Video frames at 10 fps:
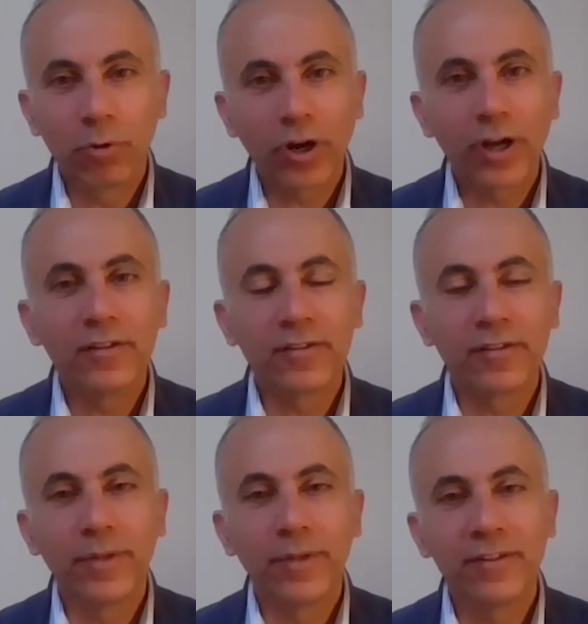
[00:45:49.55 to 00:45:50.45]

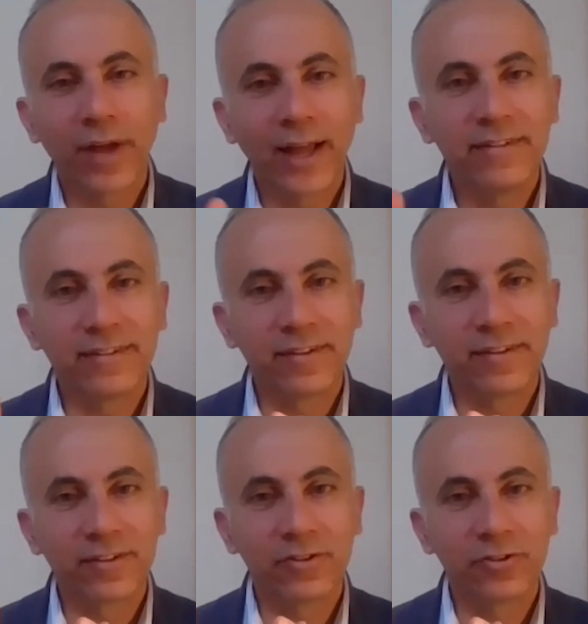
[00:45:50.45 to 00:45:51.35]
pluralism is the
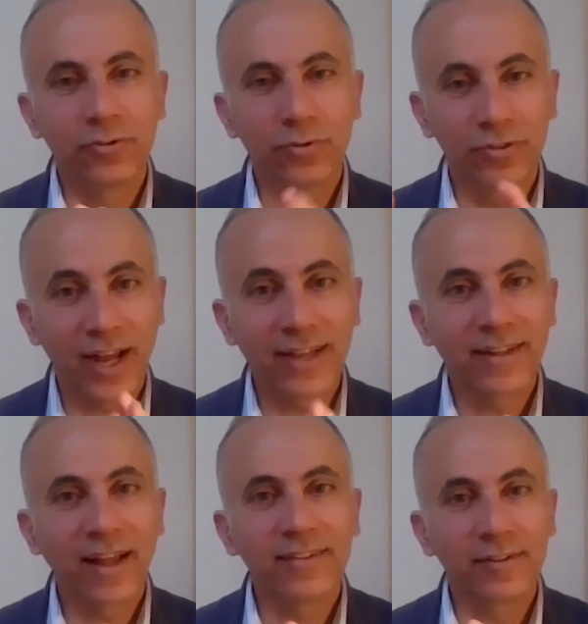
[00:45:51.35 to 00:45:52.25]
answer to the
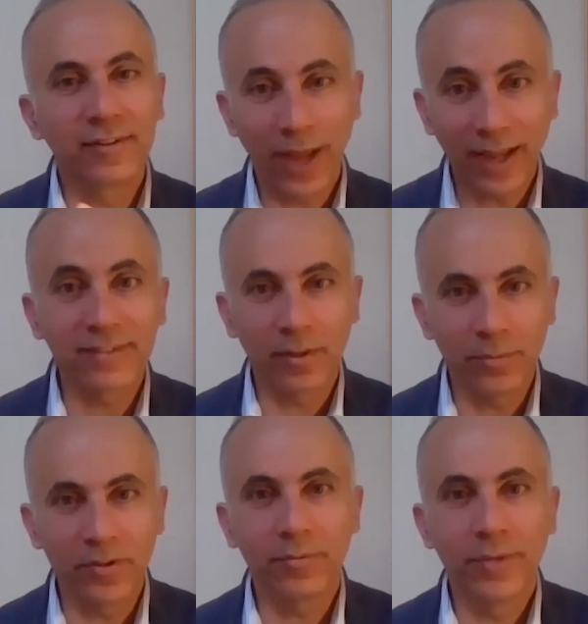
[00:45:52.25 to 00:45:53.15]
right answer to
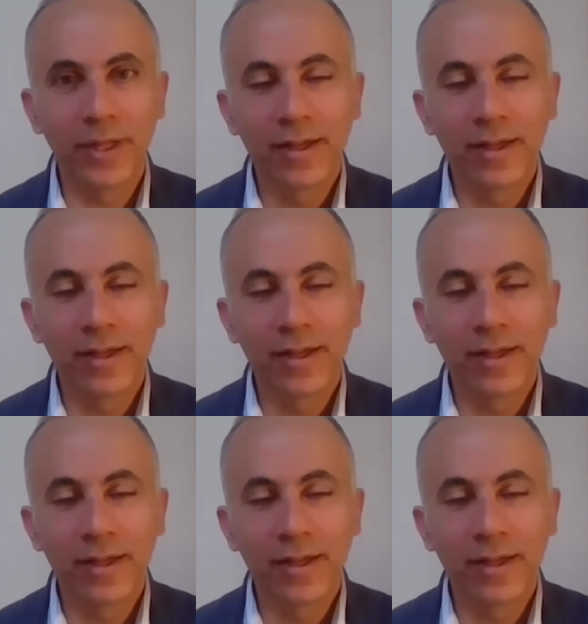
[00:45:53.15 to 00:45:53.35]
extremism.